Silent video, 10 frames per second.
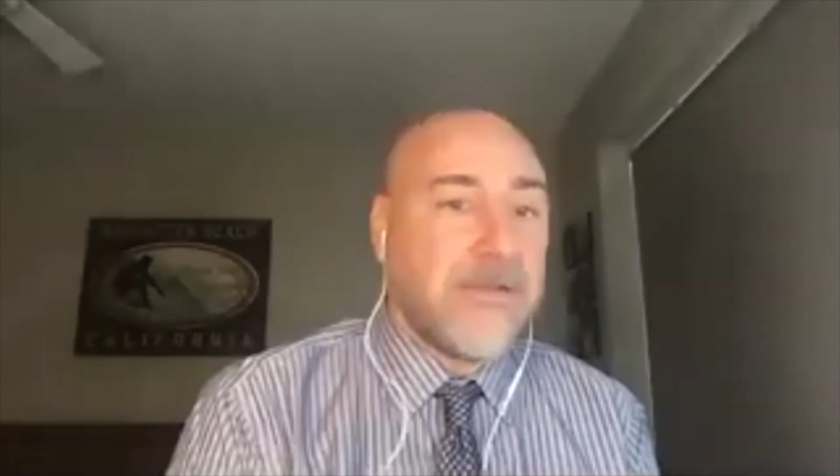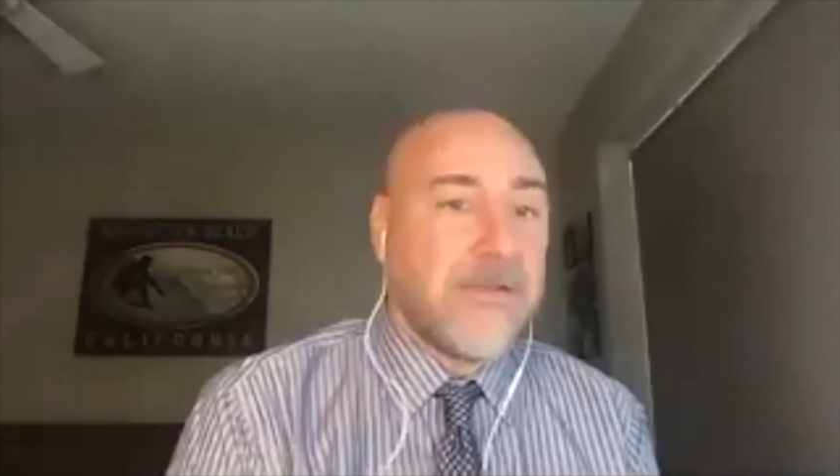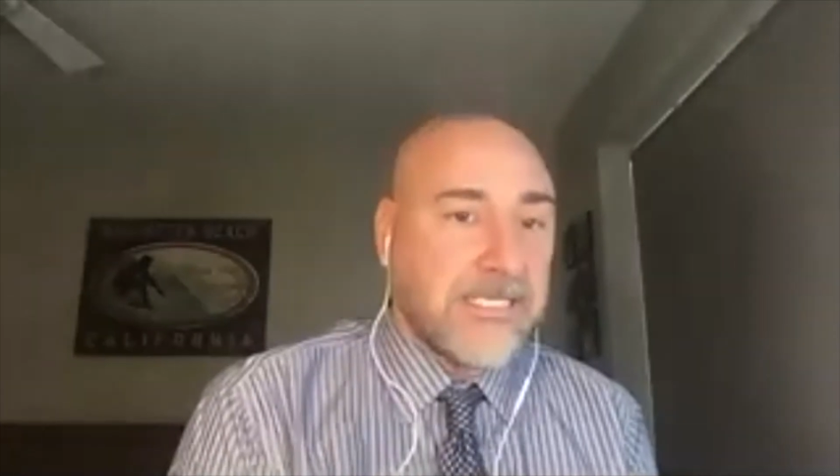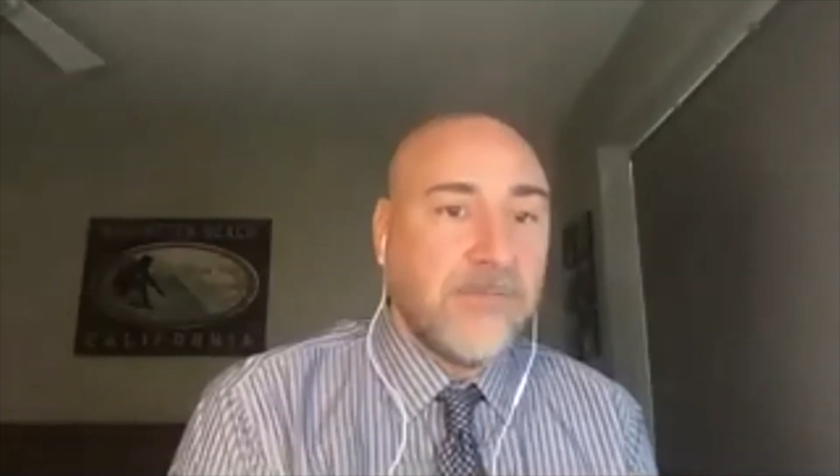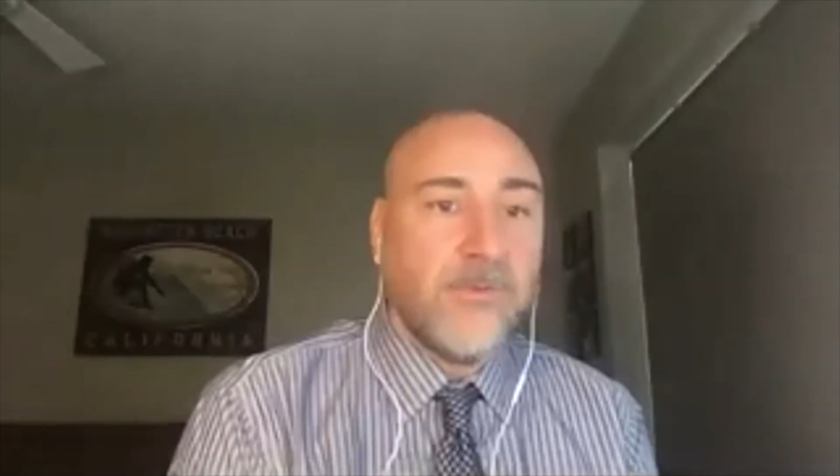
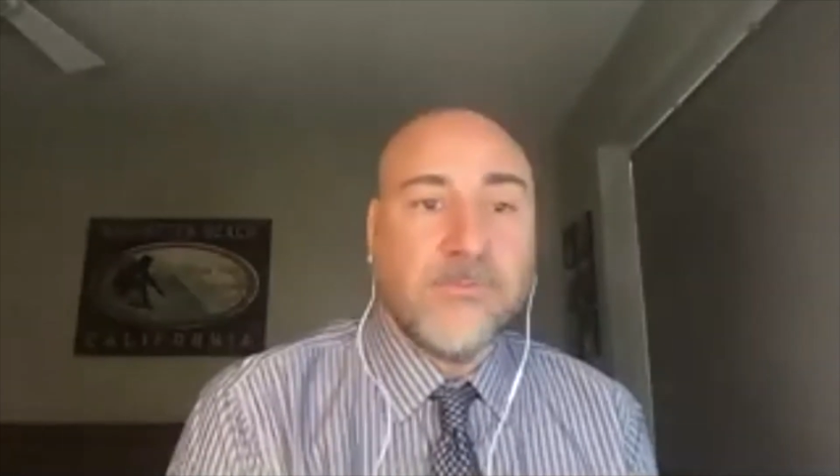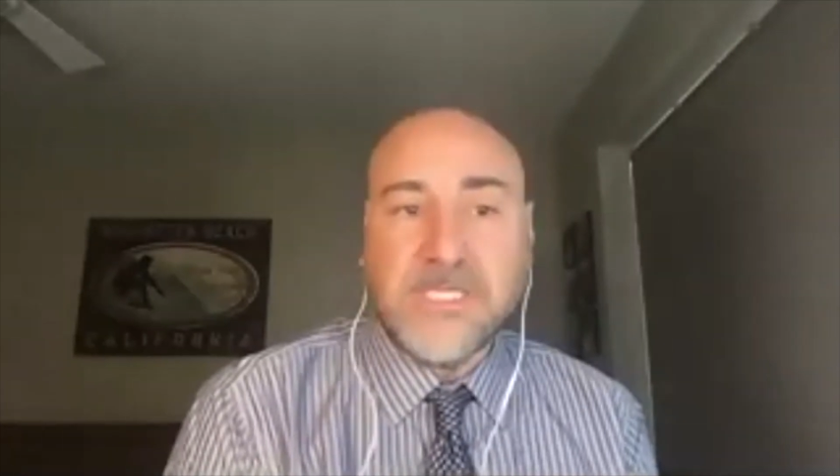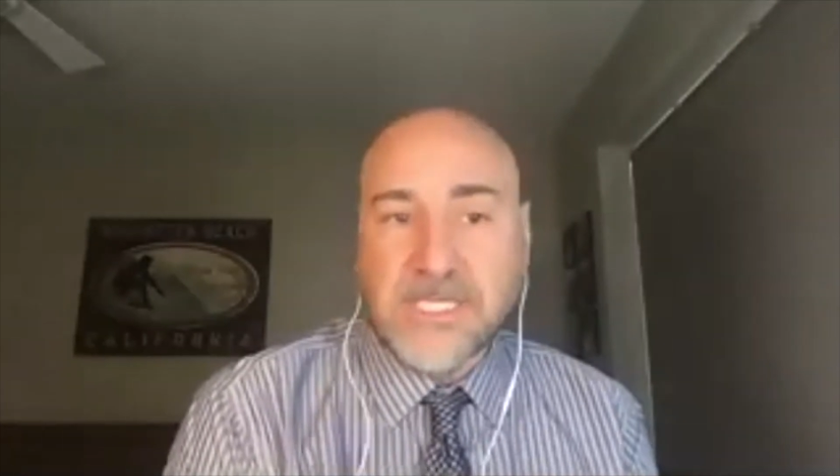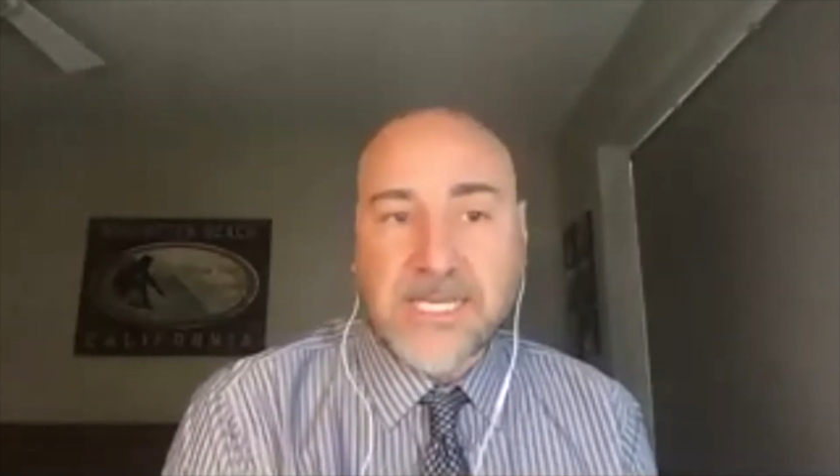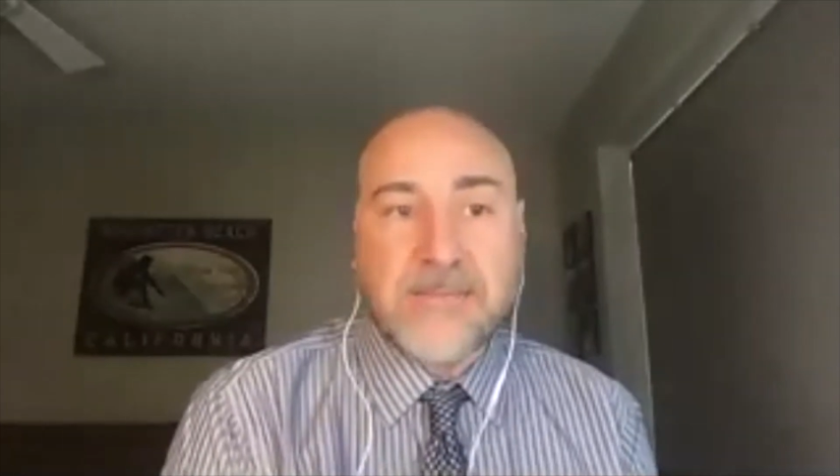interacting
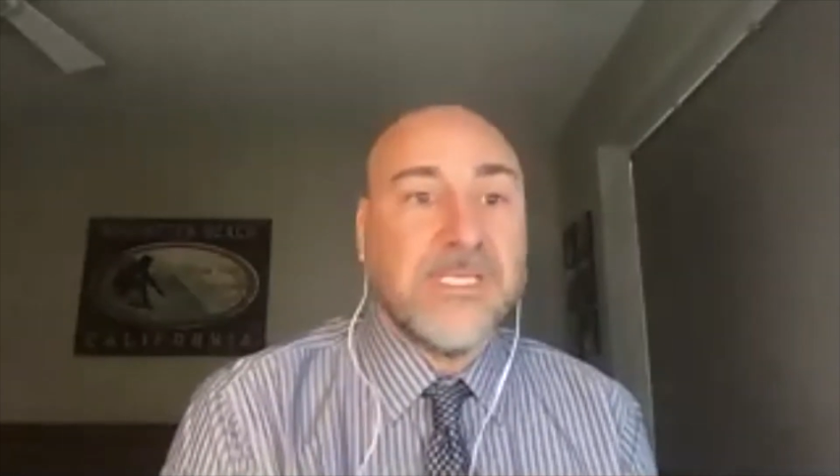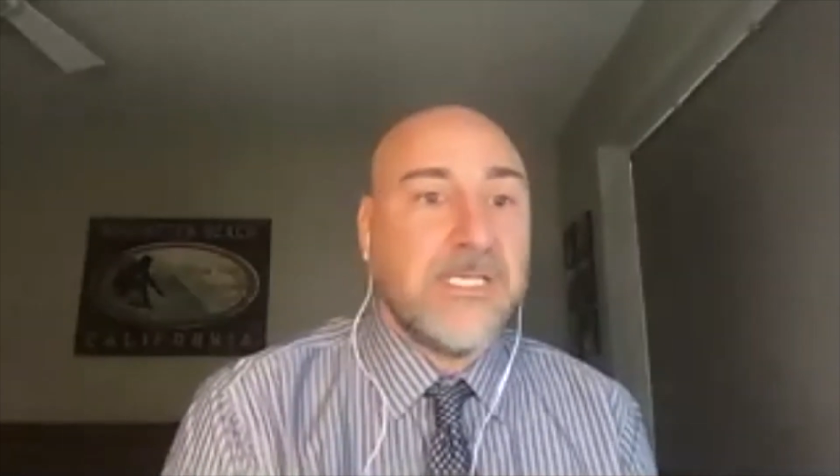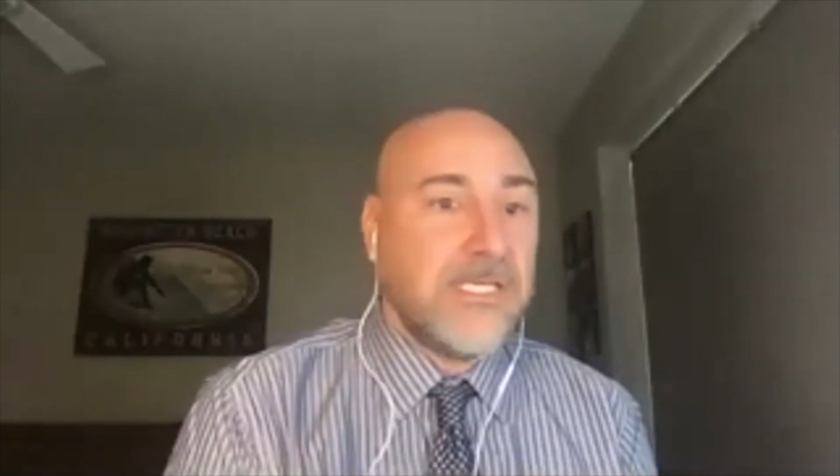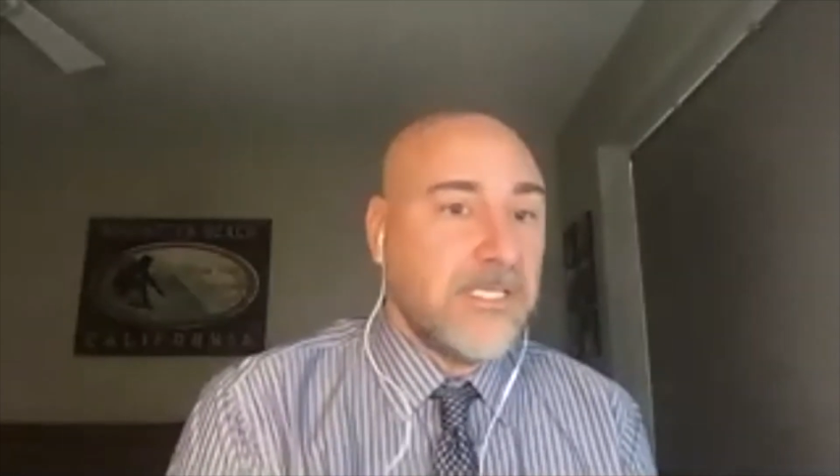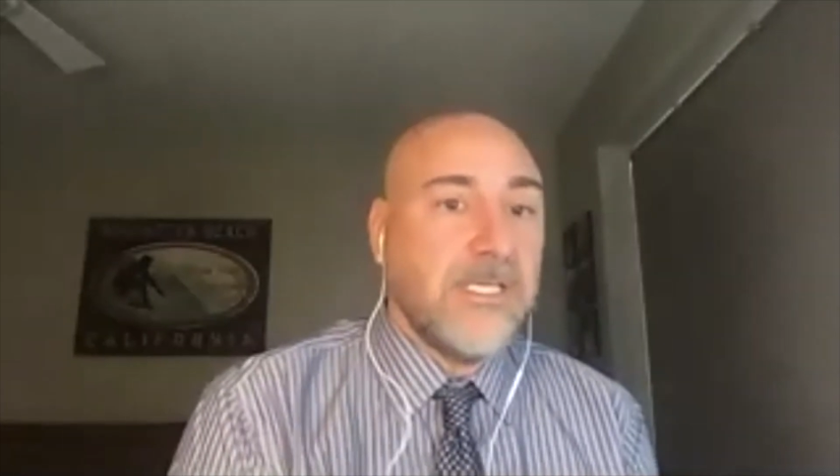with me and
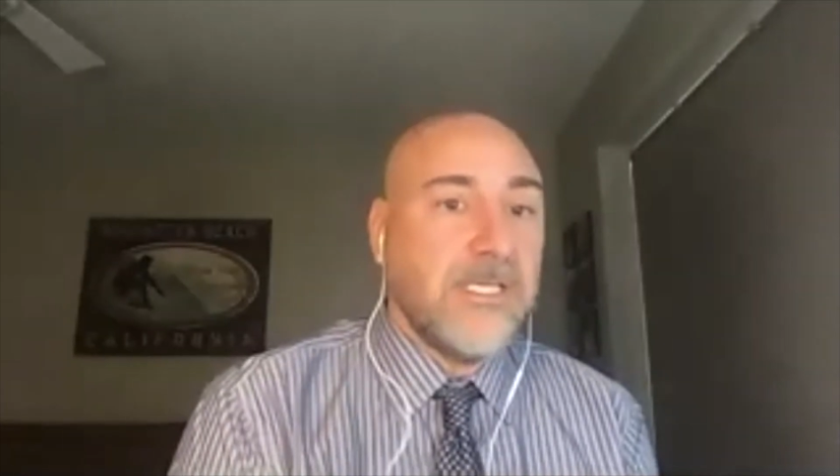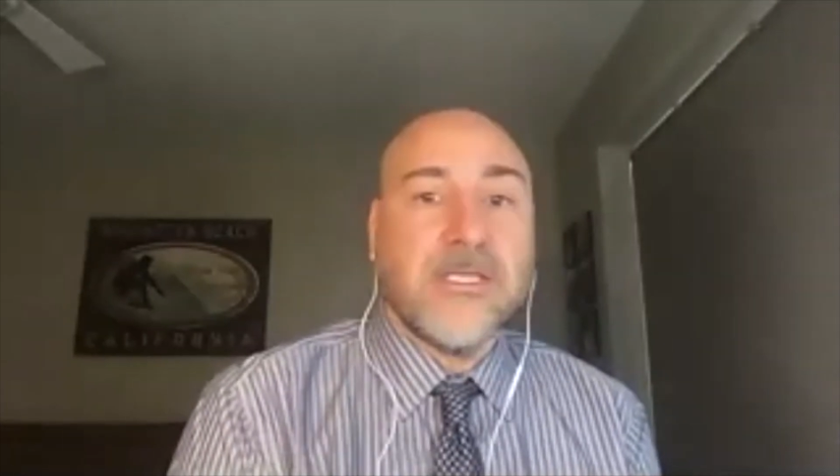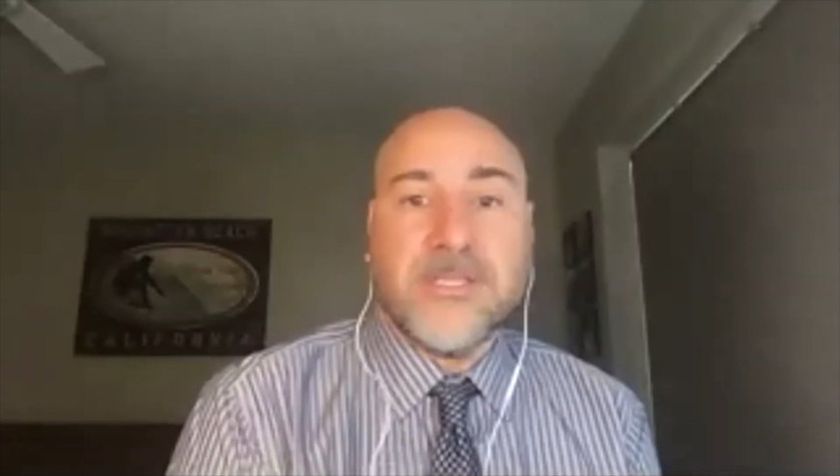I'm getting